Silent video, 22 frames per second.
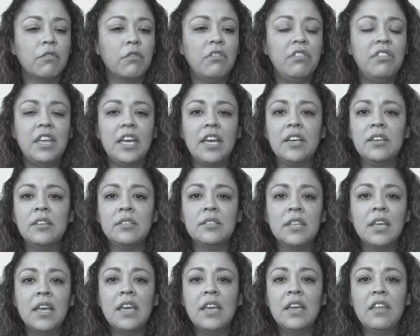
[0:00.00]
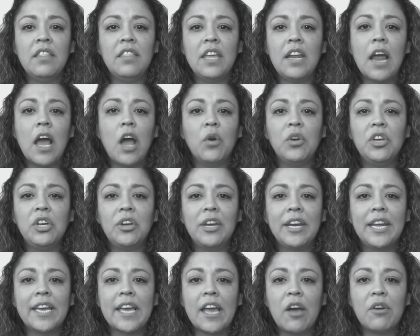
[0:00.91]
things, then how are you
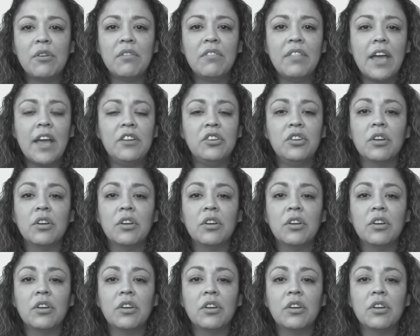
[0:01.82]
going to counter that?